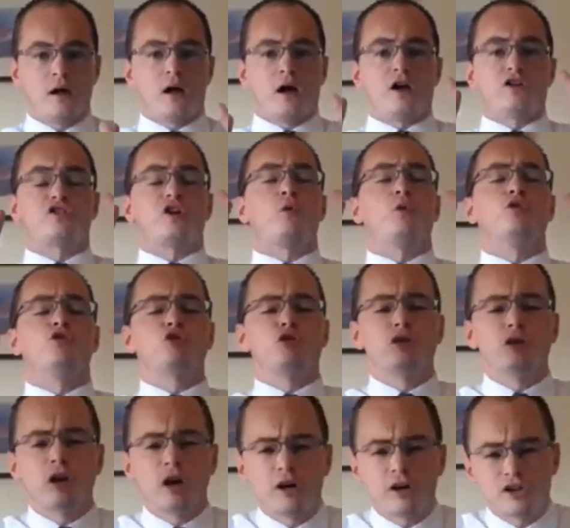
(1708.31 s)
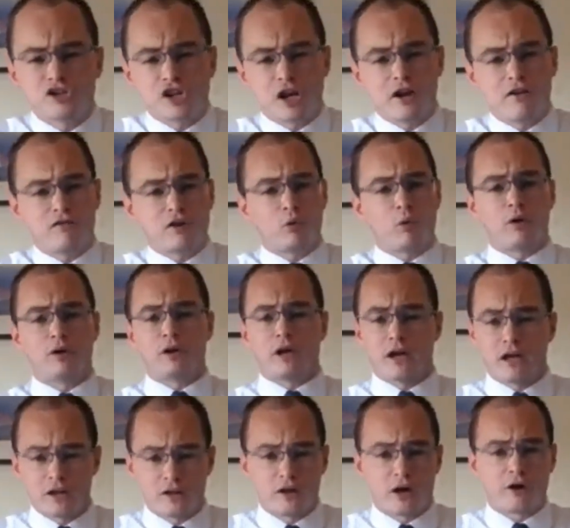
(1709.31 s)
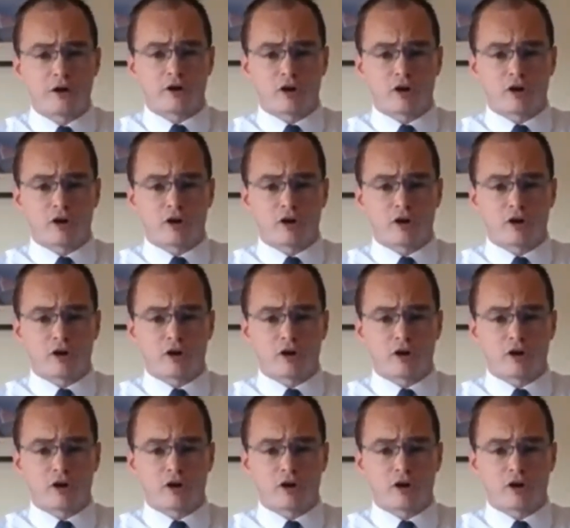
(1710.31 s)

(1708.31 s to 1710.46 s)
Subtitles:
as I want to encourage everyone in our